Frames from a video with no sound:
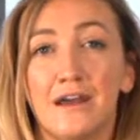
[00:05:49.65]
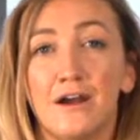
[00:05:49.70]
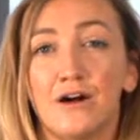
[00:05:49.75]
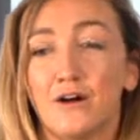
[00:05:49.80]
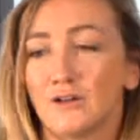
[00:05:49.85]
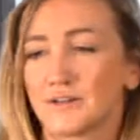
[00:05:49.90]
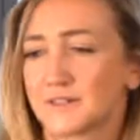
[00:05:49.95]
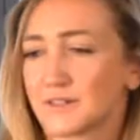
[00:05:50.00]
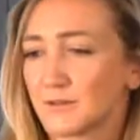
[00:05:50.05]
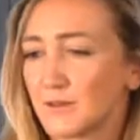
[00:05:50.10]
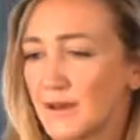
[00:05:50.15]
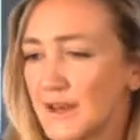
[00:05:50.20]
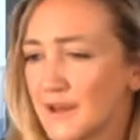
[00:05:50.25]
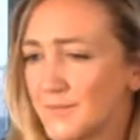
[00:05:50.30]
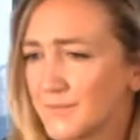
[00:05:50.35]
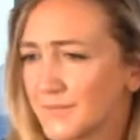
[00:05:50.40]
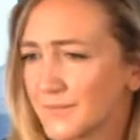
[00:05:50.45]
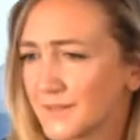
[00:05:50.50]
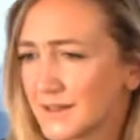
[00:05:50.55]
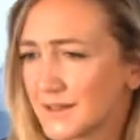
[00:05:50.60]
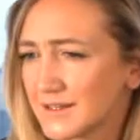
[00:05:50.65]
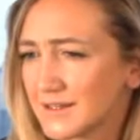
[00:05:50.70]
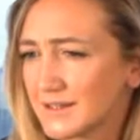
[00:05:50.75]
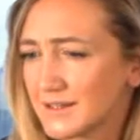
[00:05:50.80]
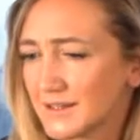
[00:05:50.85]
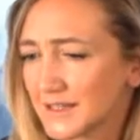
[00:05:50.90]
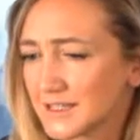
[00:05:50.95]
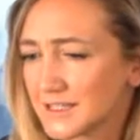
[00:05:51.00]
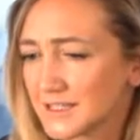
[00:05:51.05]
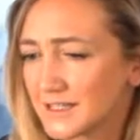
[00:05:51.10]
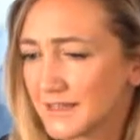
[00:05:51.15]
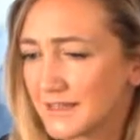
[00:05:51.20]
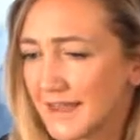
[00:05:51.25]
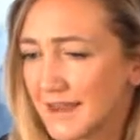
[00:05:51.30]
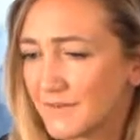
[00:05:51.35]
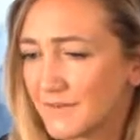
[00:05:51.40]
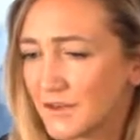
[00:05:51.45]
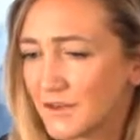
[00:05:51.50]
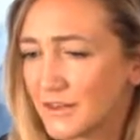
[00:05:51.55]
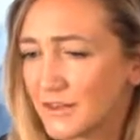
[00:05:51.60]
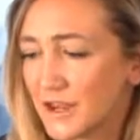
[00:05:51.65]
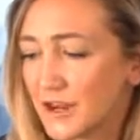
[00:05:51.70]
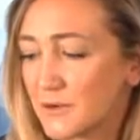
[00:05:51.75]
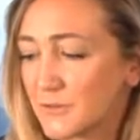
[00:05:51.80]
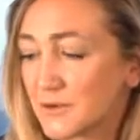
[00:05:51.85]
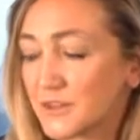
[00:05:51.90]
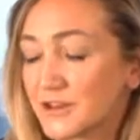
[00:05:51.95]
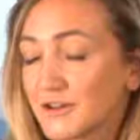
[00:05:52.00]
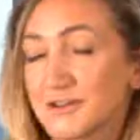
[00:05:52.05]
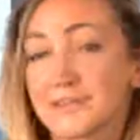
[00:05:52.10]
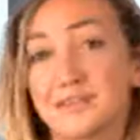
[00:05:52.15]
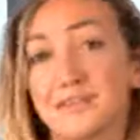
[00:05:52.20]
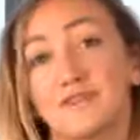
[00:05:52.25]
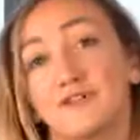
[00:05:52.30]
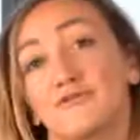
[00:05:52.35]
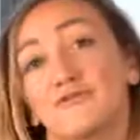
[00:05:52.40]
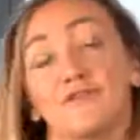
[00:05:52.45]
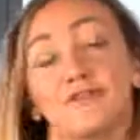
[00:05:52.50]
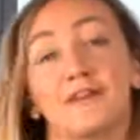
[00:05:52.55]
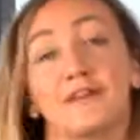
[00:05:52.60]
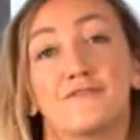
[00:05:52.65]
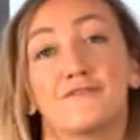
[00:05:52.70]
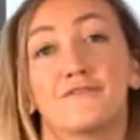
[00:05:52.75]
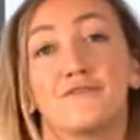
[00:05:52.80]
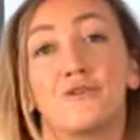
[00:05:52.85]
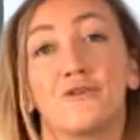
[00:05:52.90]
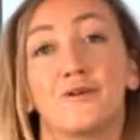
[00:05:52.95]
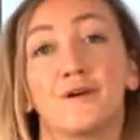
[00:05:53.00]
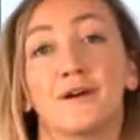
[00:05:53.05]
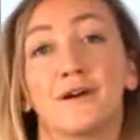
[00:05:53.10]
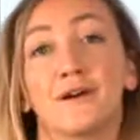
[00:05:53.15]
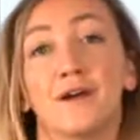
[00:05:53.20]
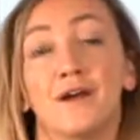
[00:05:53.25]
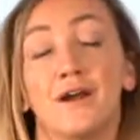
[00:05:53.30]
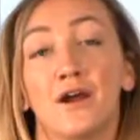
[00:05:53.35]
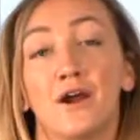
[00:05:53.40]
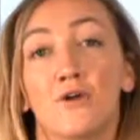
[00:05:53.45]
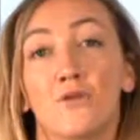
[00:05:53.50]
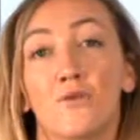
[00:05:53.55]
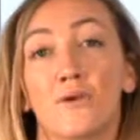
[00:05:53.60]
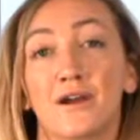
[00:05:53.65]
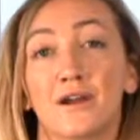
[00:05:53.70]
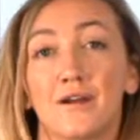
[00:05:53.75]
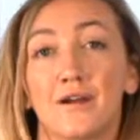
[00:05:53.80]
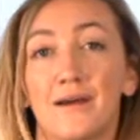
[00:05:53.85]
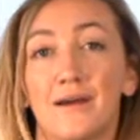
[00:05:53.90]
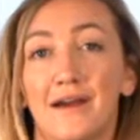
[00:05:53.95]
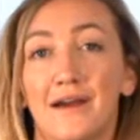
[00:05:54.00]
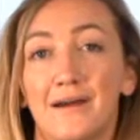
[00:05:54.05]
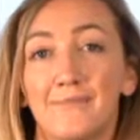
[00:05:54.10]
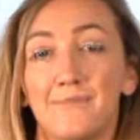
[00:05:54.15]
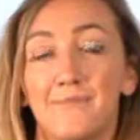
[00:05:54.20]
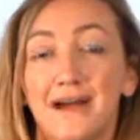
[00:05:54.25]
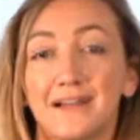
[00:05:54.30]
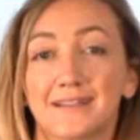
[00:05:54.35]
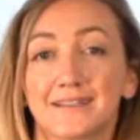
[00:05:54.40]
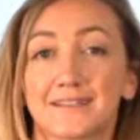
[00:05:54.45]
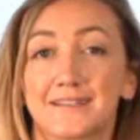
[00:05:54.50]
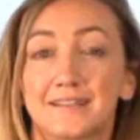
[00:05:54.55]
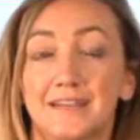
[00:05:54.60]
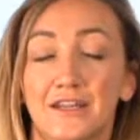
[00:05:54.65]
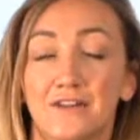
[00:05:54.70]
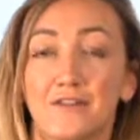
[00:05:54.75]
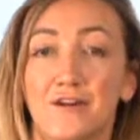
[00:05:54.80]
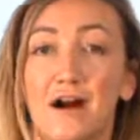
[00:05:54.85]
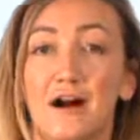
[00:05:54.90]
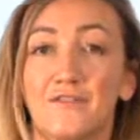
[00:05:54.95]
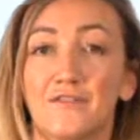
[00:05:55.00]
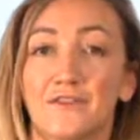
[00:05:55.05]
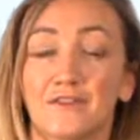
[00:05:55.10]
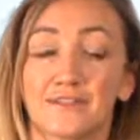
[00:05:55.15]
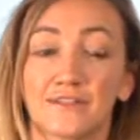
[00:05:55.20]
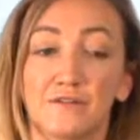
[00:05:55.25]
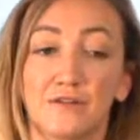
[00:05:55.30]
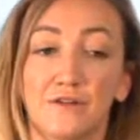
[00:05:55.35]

Also, I didn't actually have it there, but there is a new ruling for wearing masks in your office.